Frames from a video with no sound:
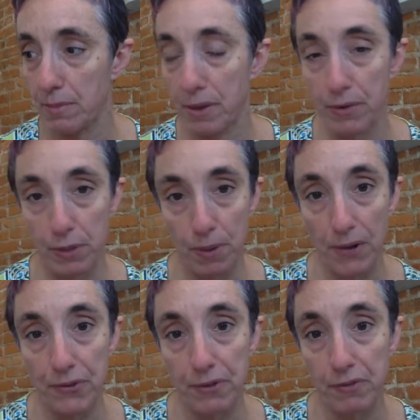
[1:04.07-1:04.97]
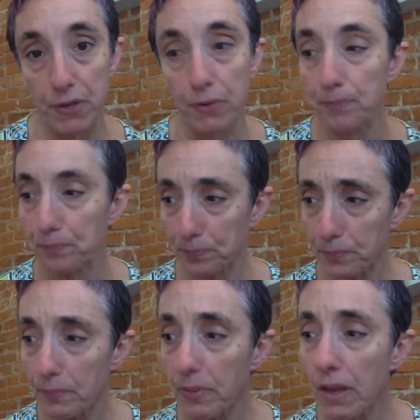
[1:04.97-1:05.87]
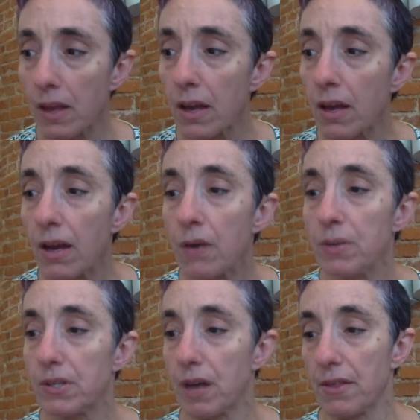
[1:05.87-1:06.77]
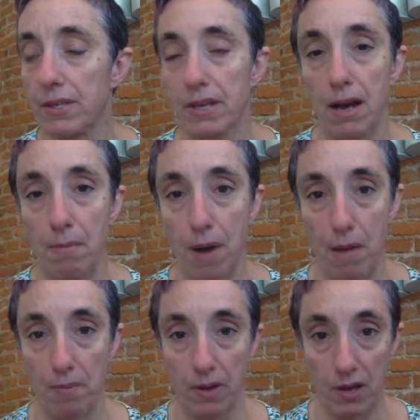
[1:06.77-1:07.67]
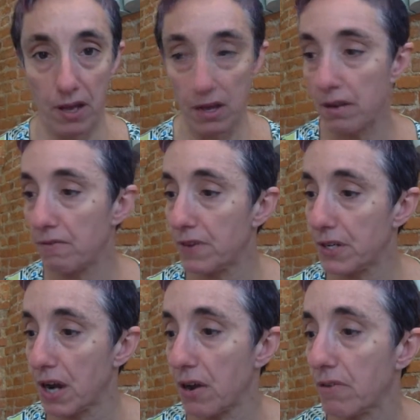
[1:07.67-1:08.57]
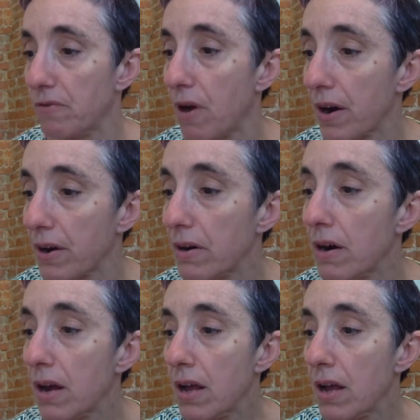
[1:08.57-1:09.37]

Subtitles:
to be responsive to? We saw this come up in Fish Out of Water.